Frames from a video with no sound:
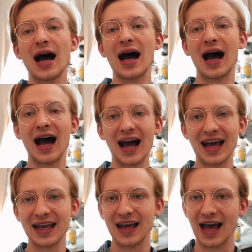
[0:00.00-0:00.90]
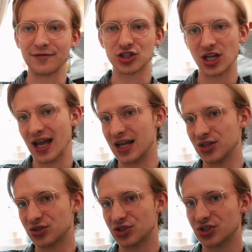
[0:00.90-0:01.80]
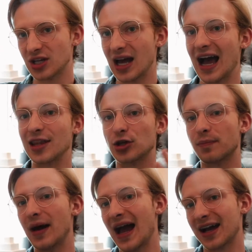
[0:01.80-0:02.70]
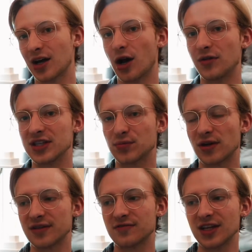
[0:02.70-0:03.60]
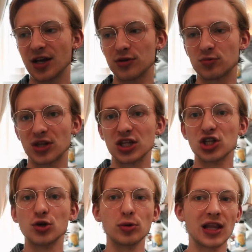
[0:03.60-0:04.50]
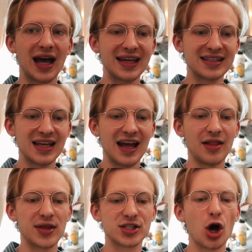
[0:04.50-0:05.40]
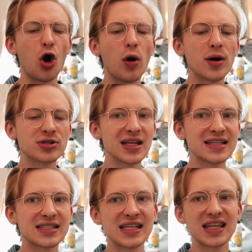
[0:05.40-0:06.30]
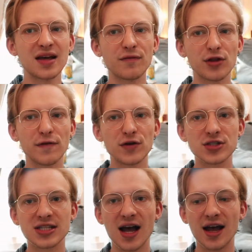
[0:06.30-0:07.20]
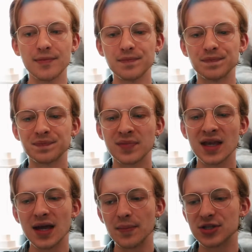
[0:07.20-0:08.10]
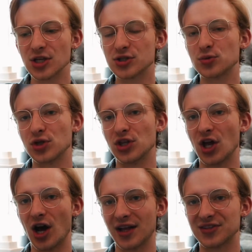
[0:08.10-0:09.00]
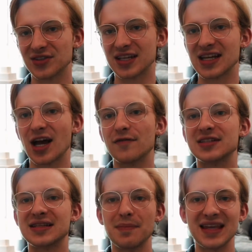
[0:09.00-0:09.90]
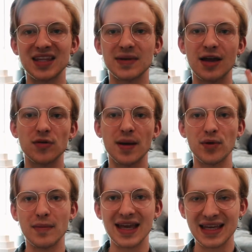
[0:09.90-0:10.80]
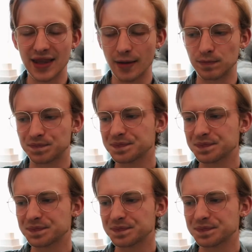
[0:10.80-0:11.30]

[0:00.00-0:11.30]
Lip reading: I have changed, I look back on these previous videos with a new light that's almost like seeing them for the first time, but it's also not, because I obviously made them and I remember making them.